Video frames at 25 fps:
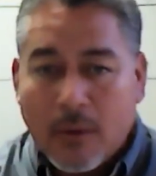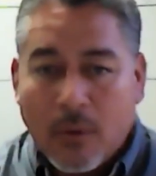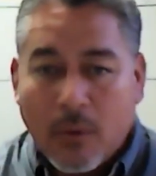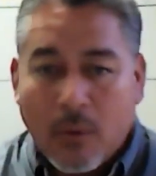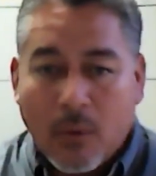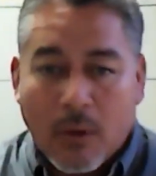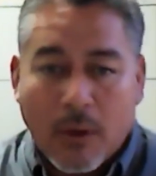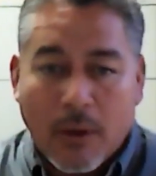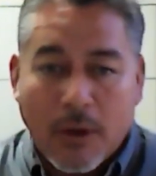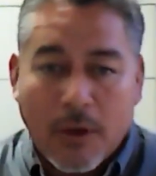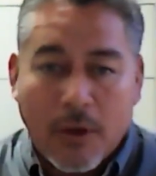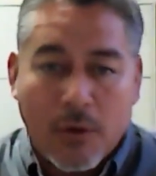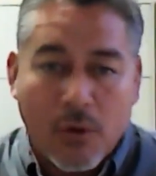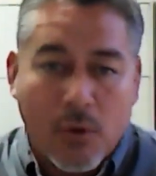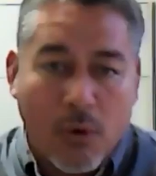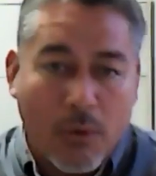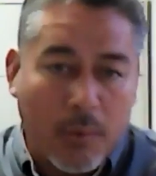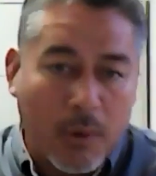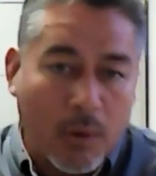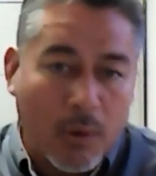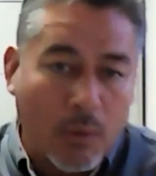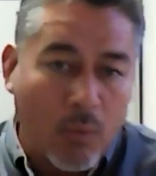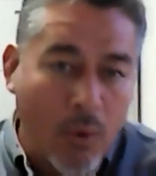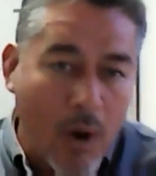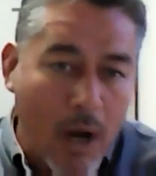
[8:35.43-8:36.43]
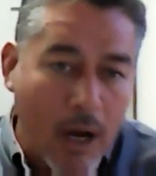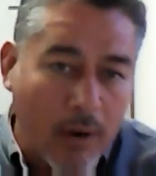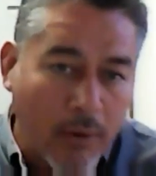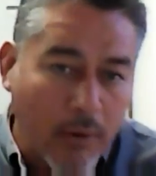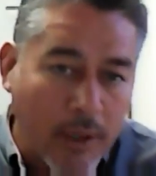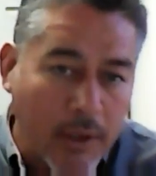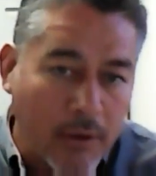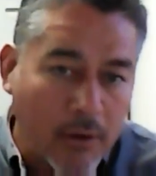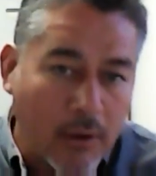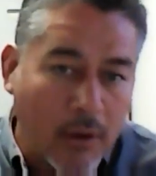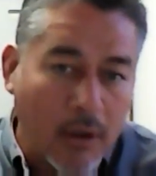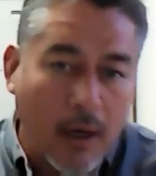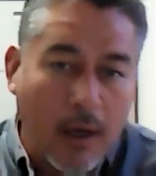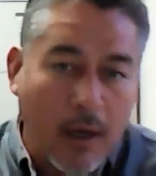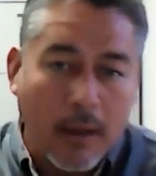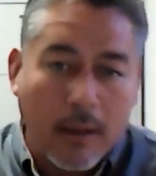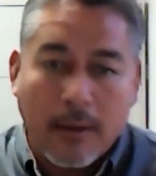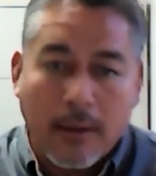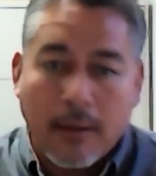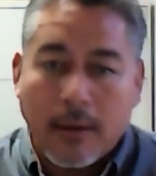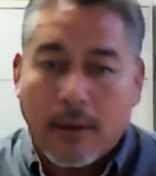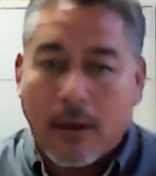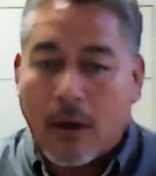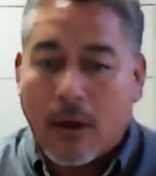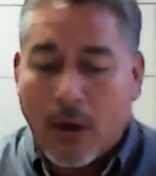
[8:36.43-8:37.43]
or you're overwatering your
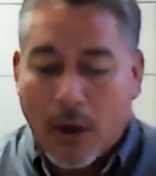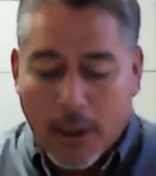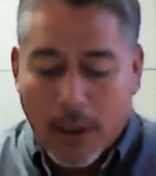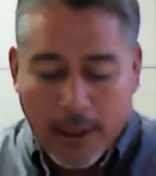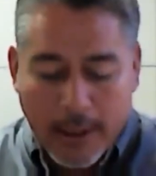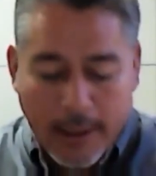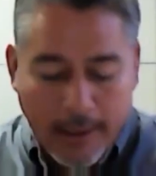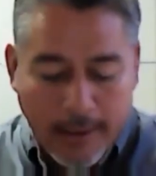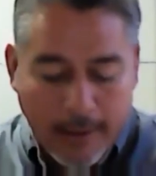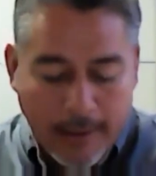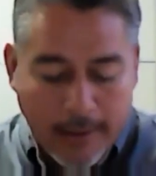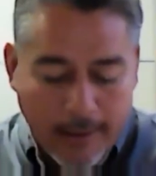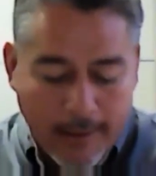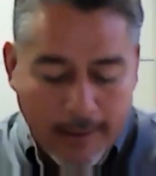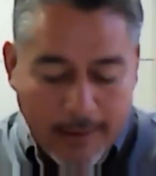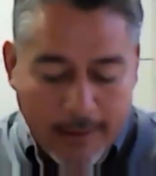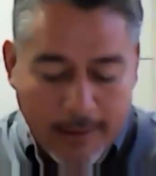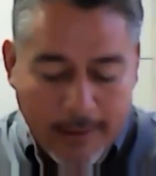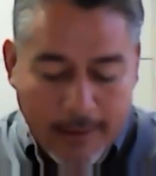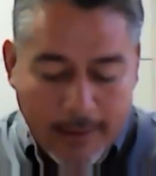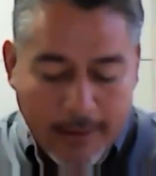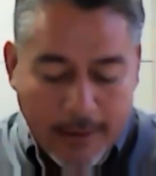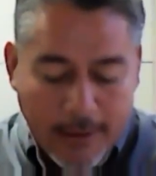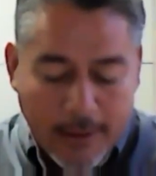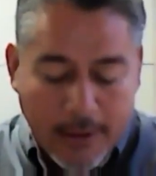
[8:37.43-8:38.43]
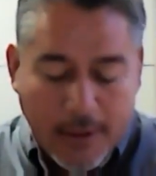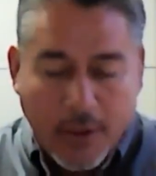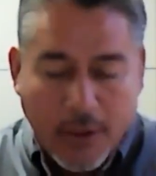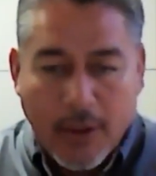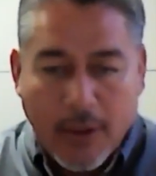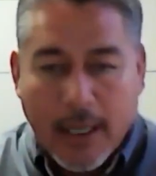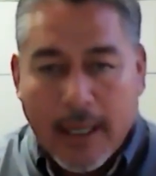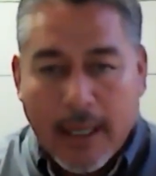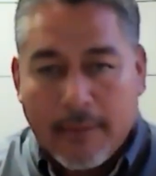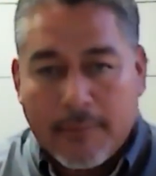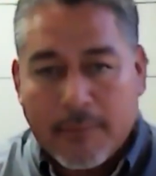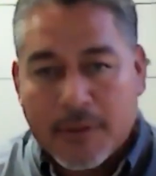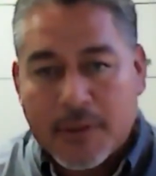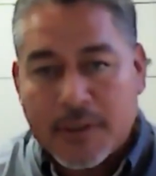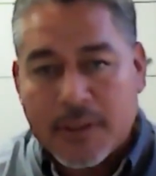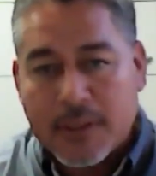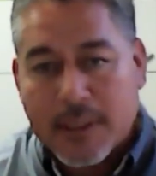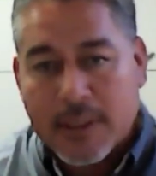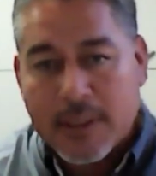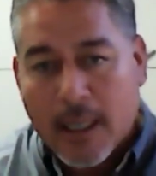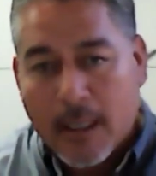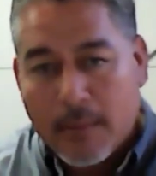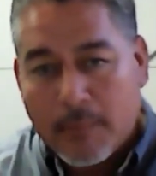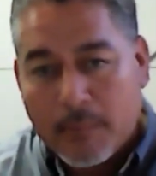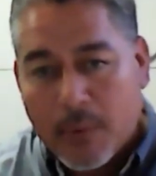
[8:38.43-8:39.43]
garden, you have a
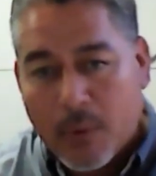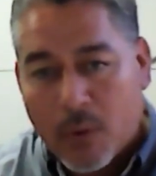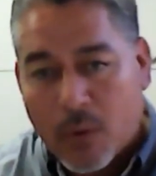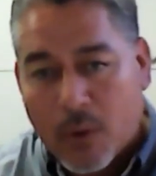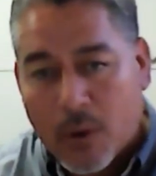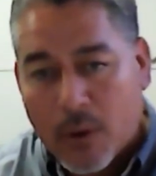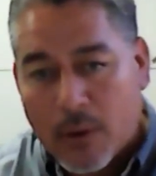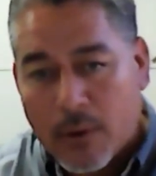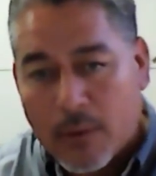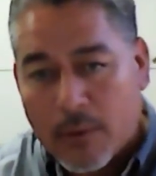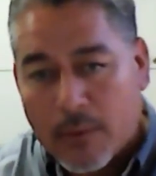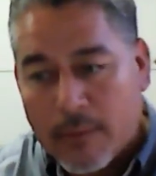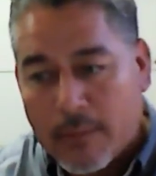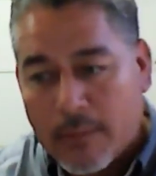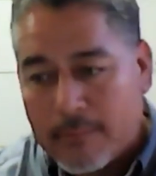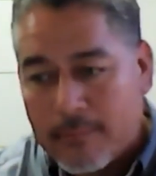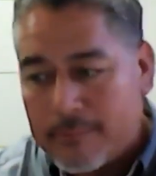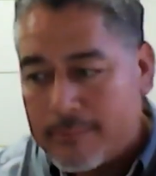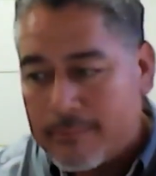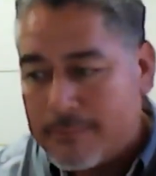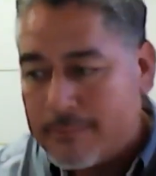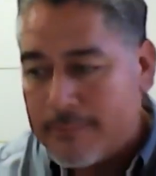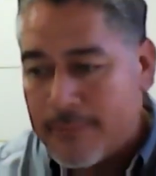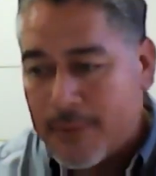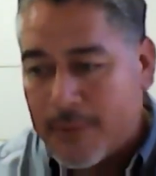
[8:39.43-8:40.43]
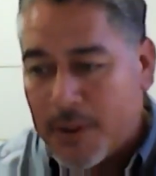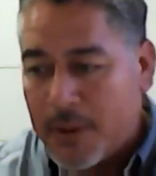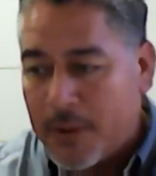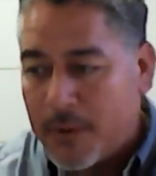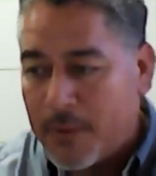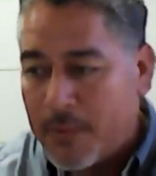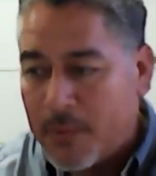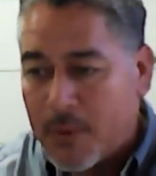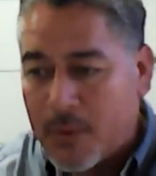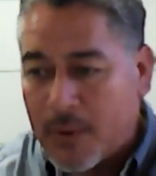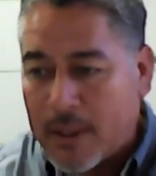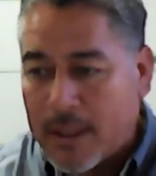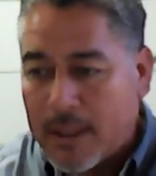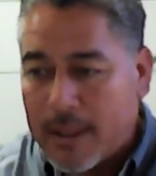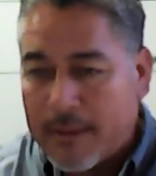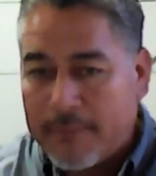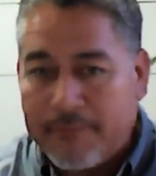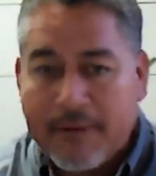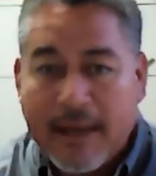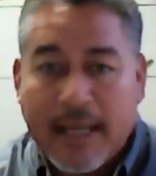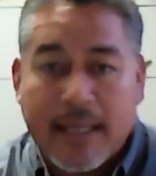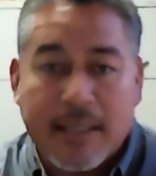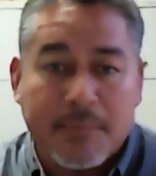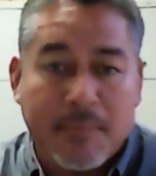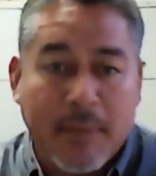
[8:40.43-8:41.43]
stump or a
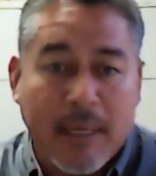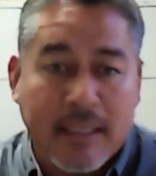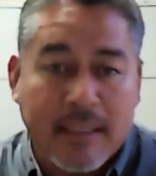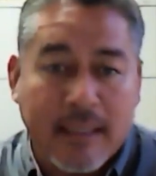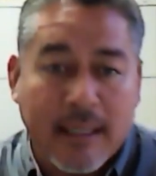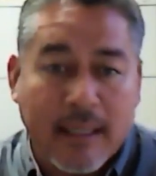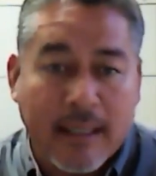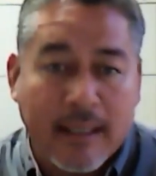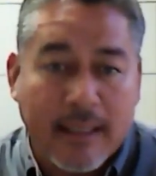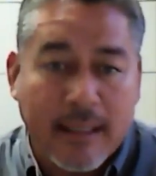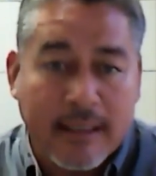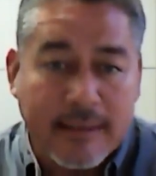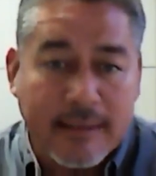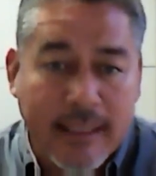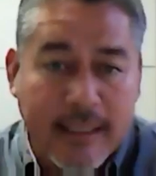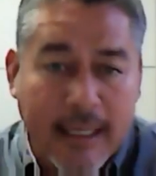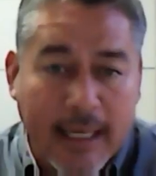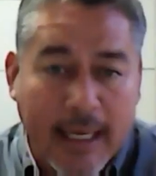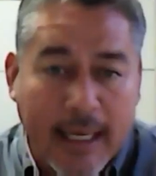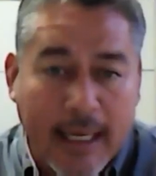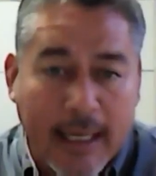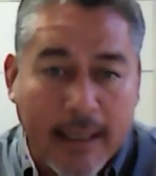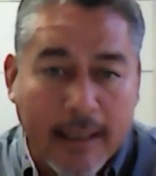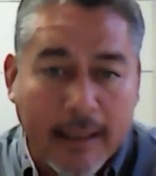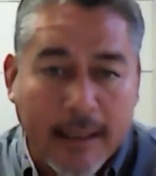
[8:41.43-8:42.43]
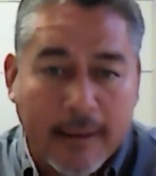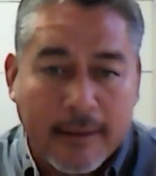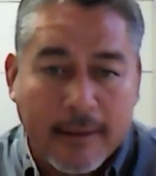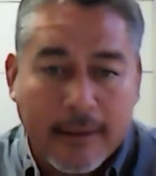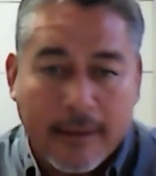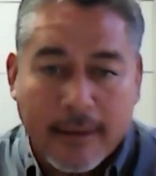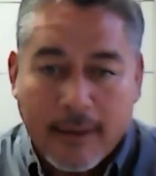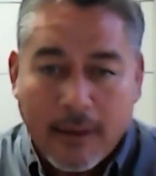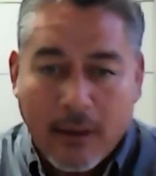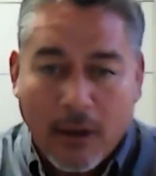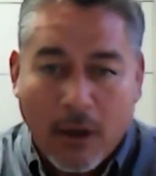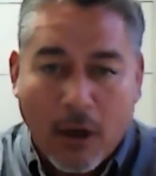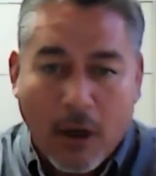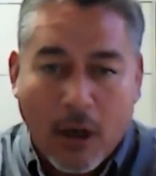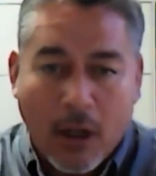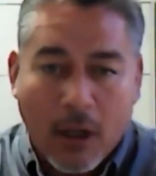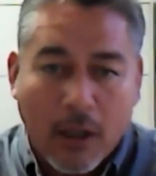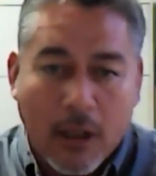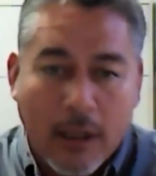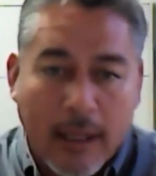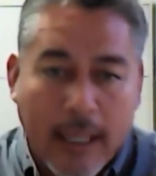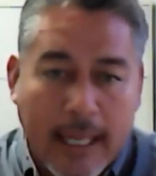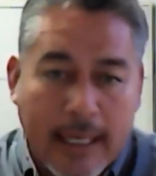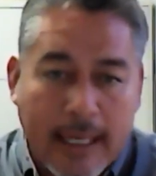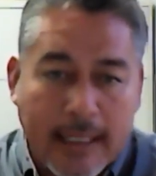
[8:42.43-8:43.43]
fence basically that's decaying.
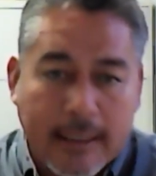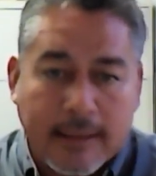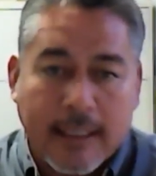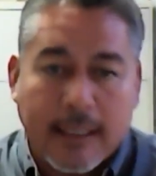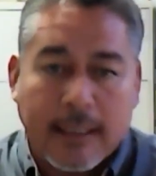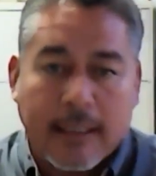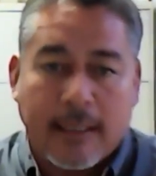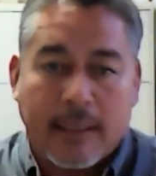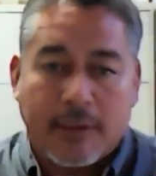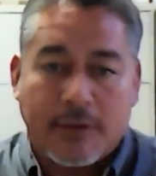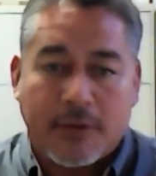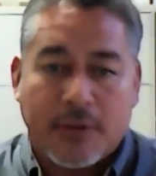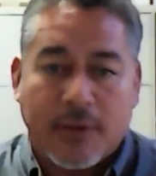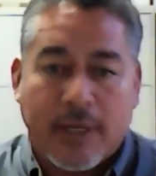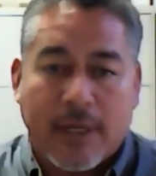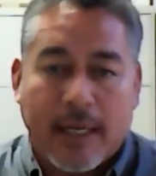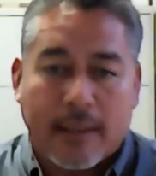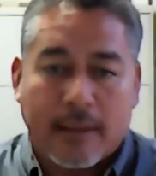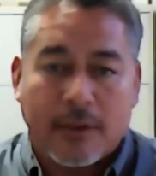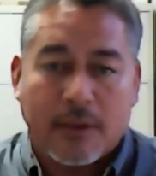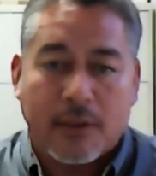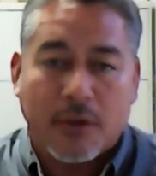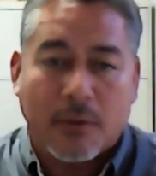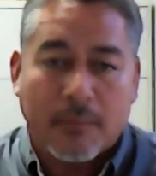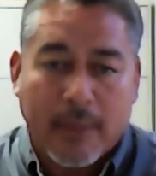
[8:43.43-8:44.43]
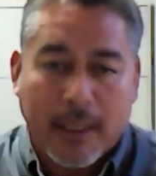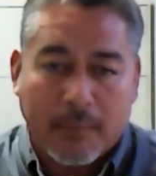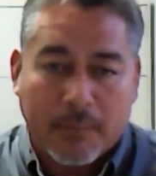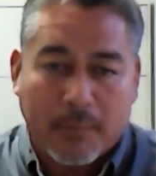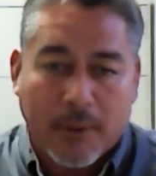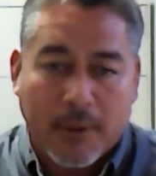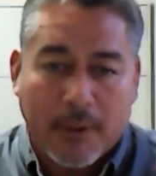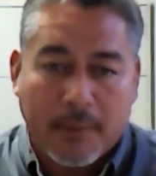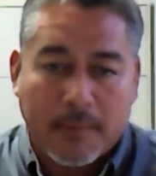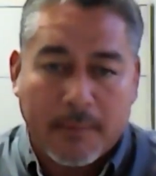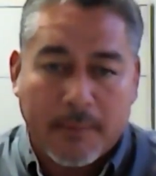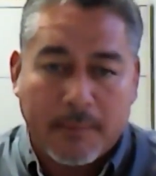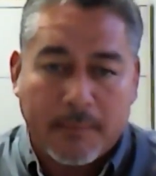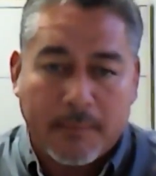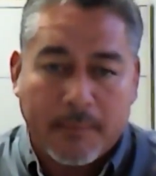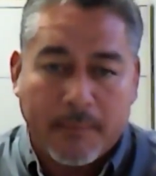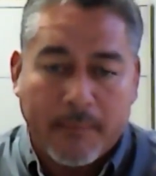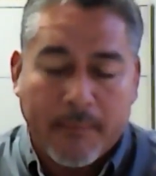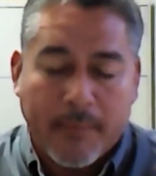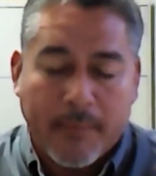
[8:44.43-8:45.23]
All of that is going to attract the termite problem